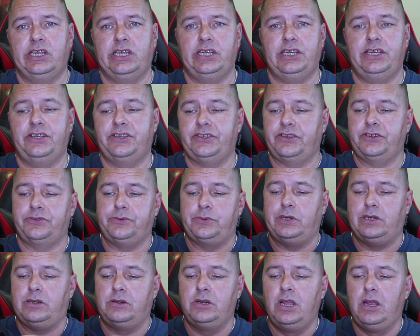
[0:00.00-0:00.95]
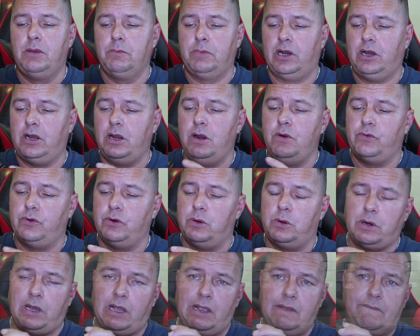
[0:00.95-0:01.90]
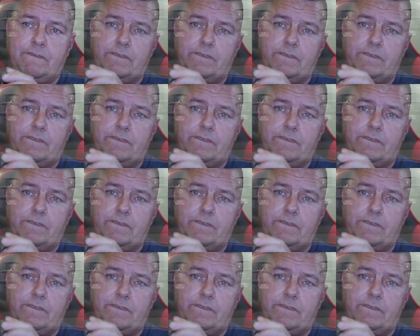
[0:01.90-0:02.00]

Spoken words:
these as well. But overall, I